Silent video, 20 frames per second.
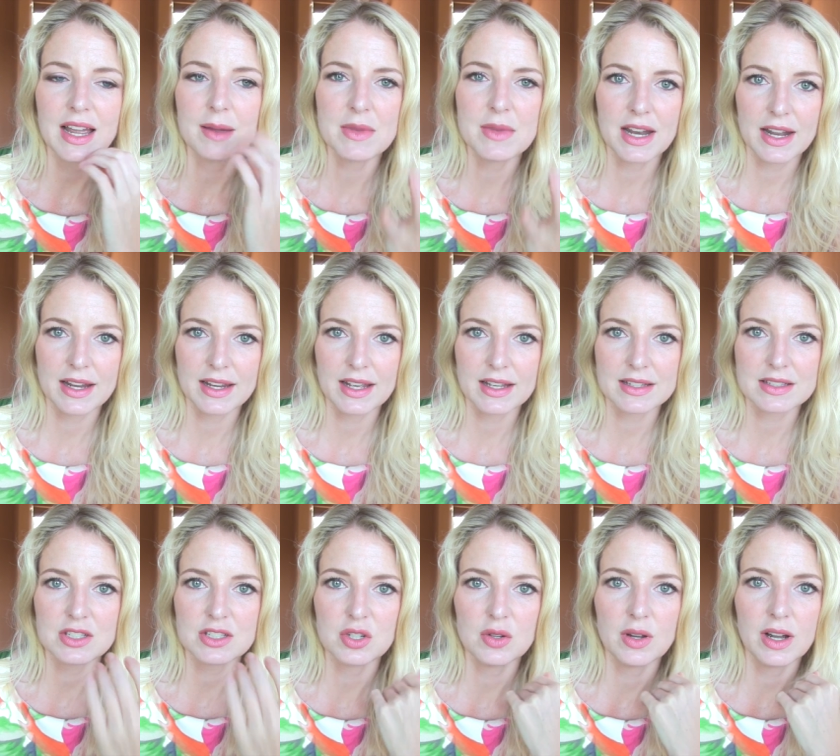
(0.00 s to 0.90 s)
I mean, I
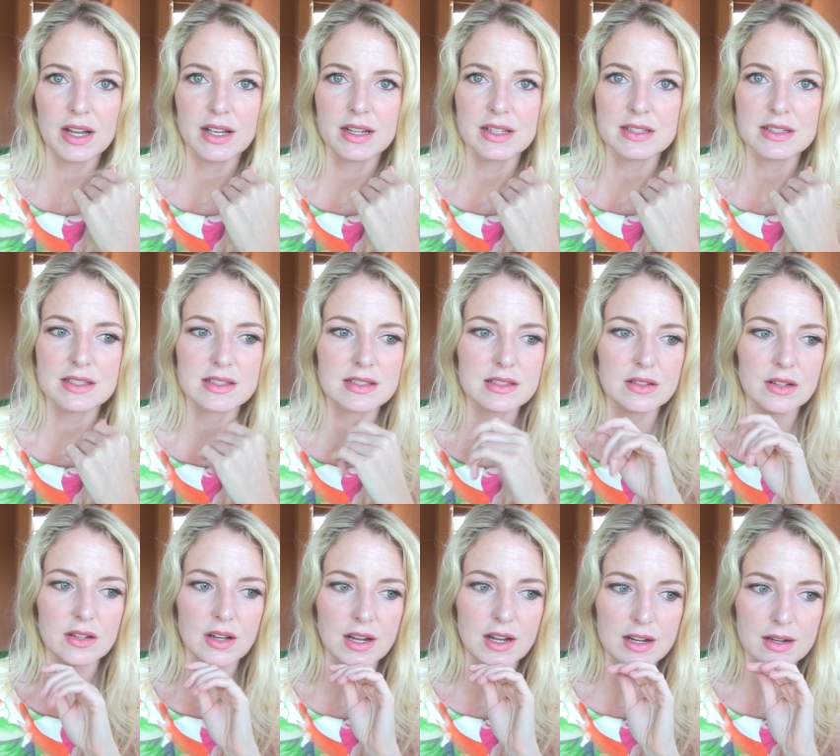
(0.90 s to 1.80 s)
guess you guys
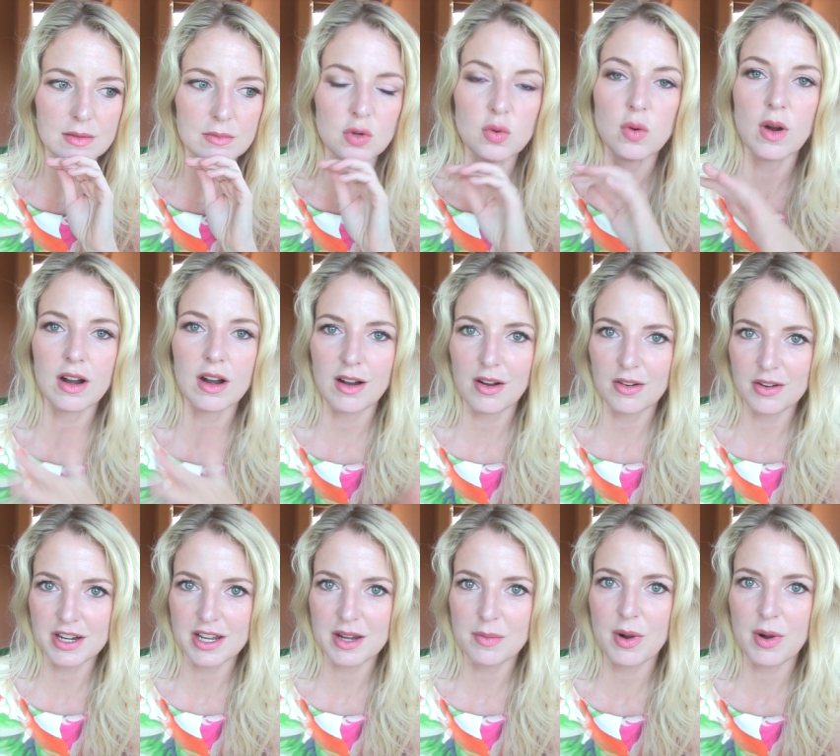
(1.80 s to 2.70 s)
um, who are
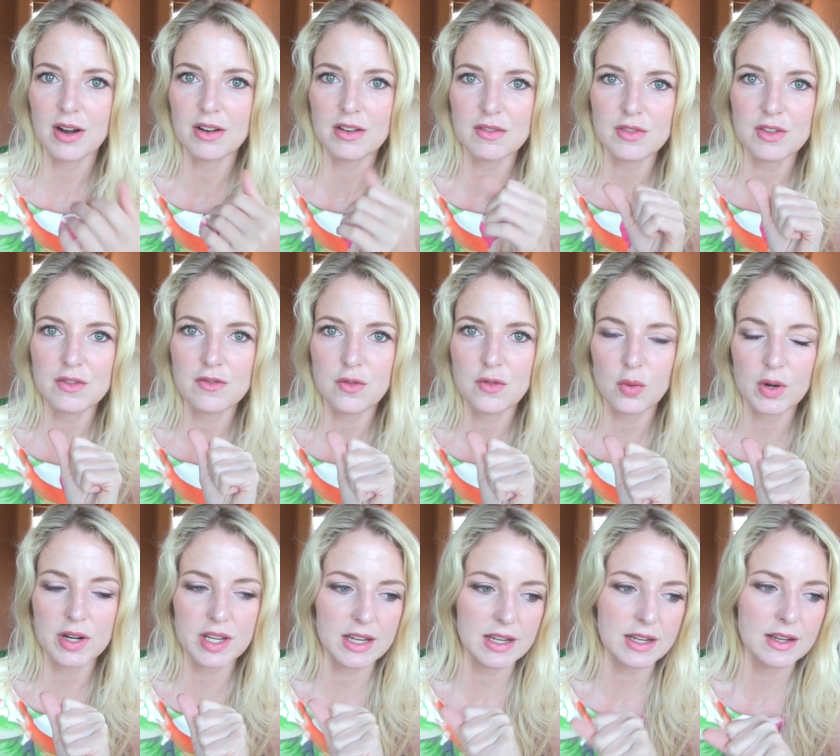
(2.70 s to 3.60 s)
already a part of the
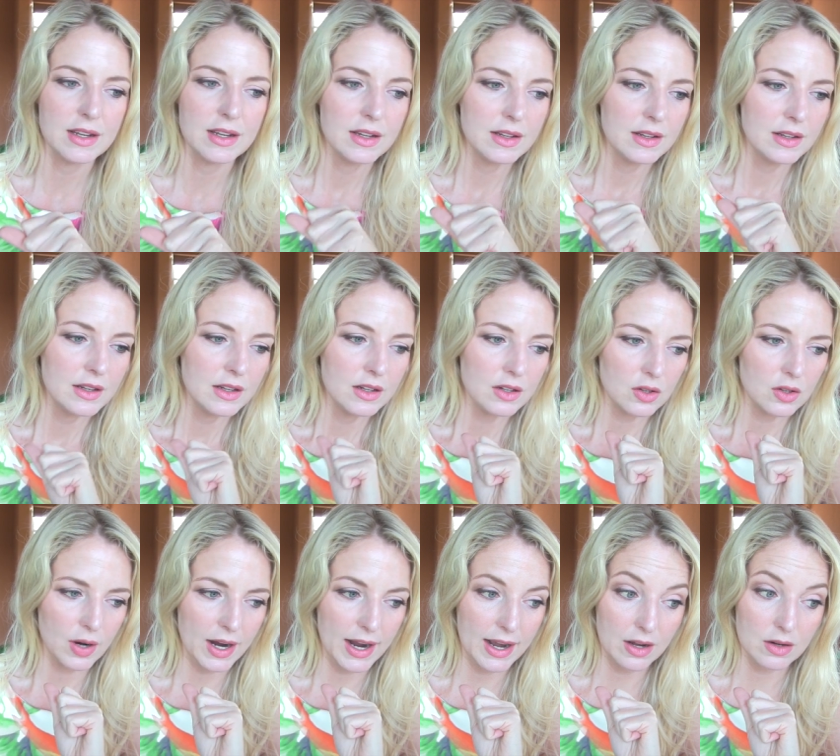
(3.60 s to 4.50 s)
40
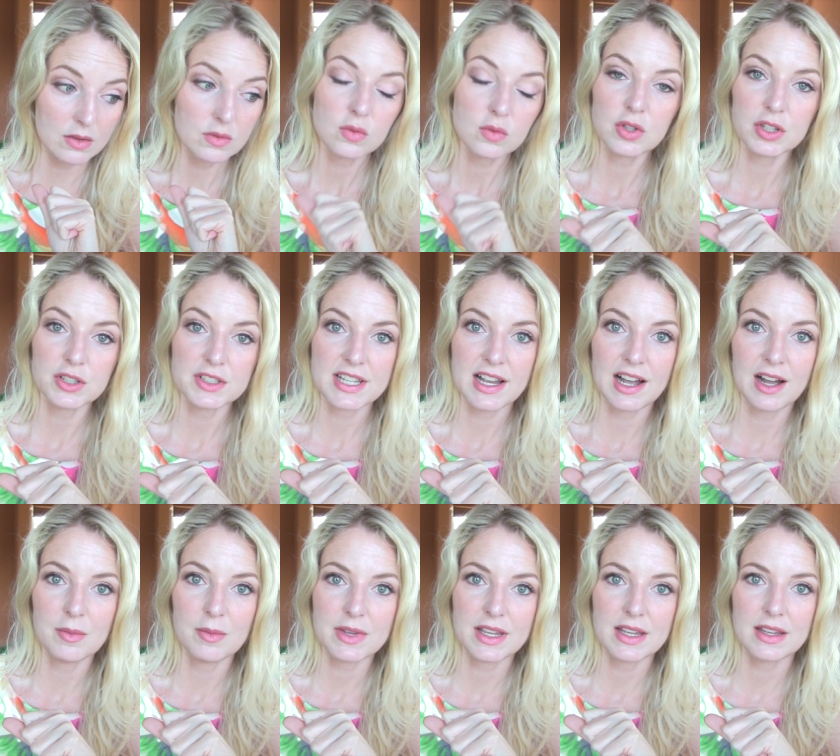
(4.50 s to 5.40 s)
crowd could
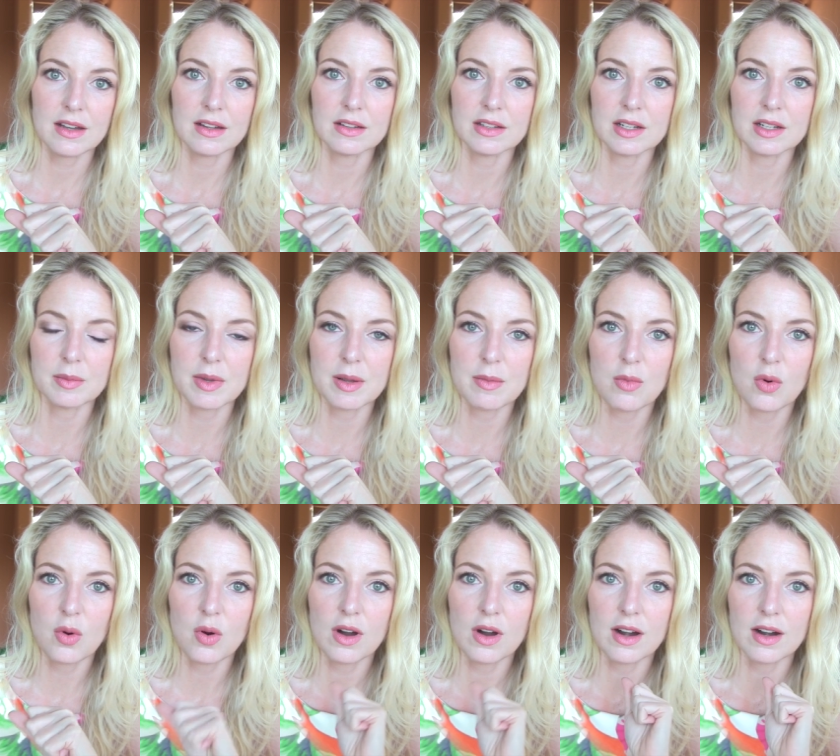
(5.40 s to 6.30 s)
tell me a little bit
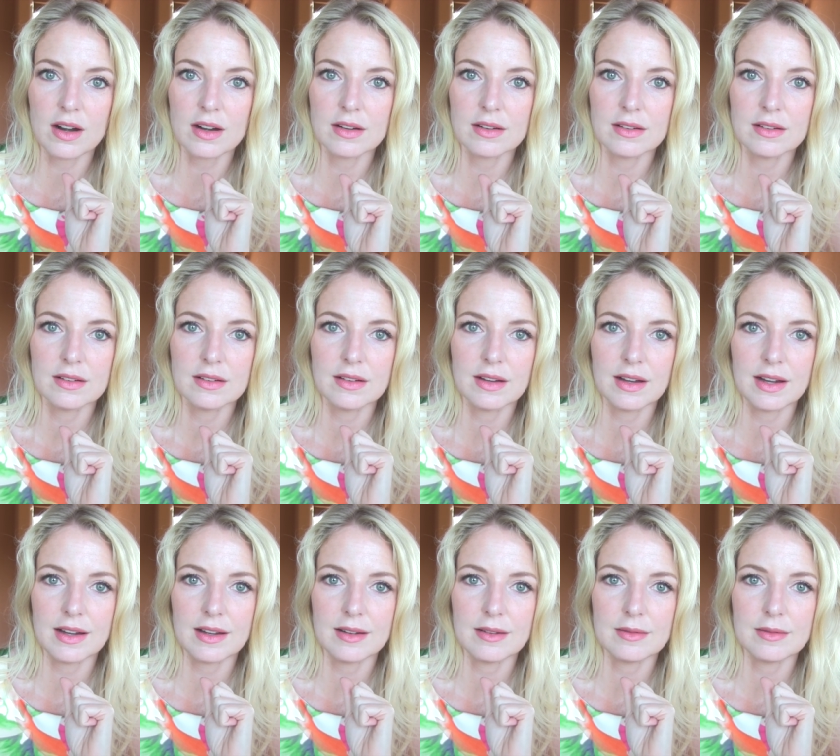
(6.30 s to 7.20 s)
more
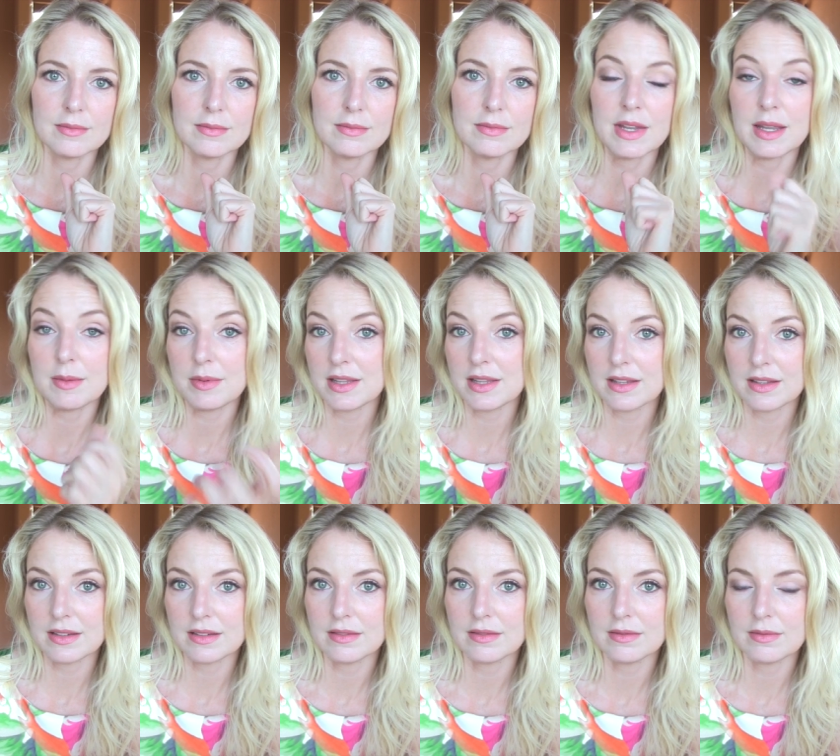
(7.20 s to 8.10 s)
uh, maybe
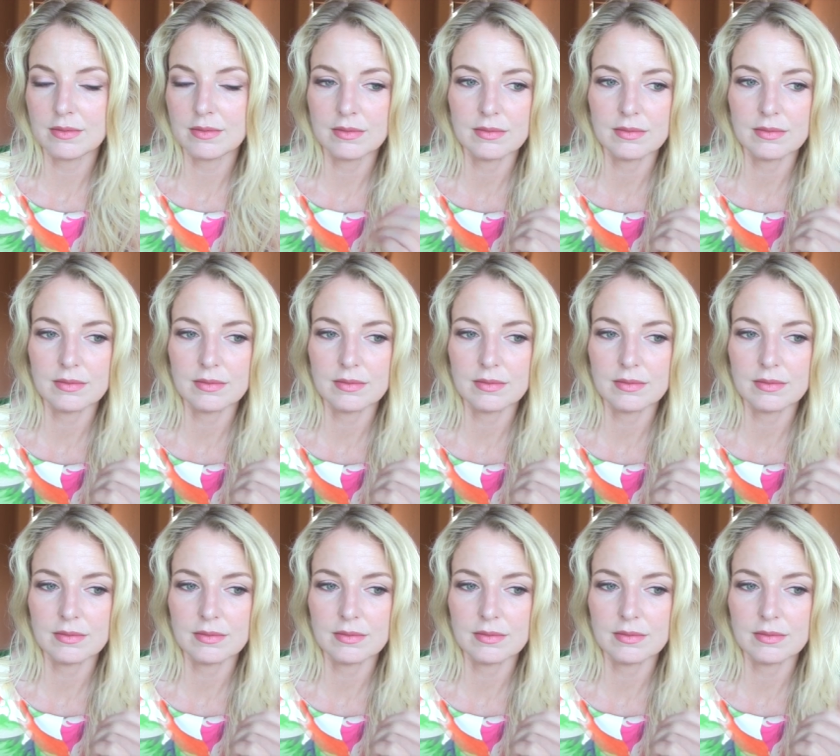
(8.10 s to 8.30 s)
than